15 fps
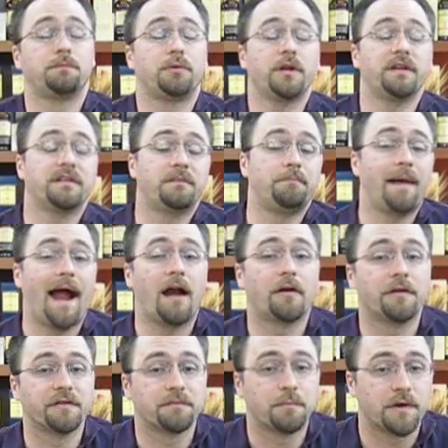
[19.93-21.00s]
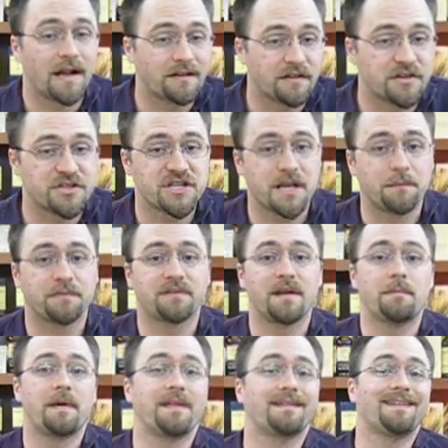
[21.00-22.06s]
put into barrels, put onto ships, and
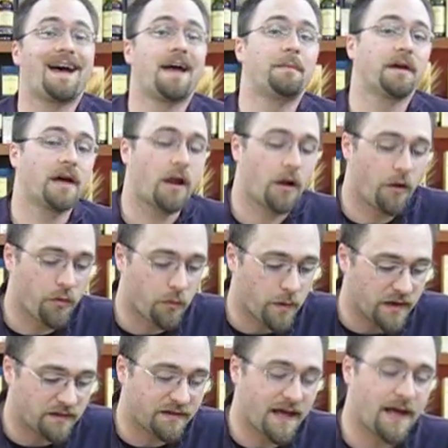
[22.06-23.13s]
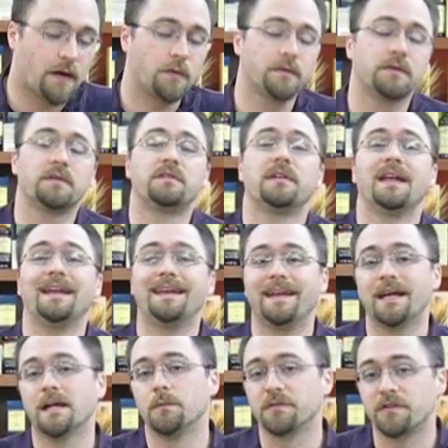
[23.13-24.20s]
by the time it got all the way down to
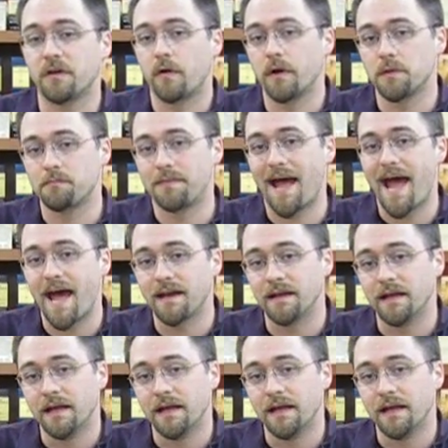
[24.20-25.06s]
India it was going bad.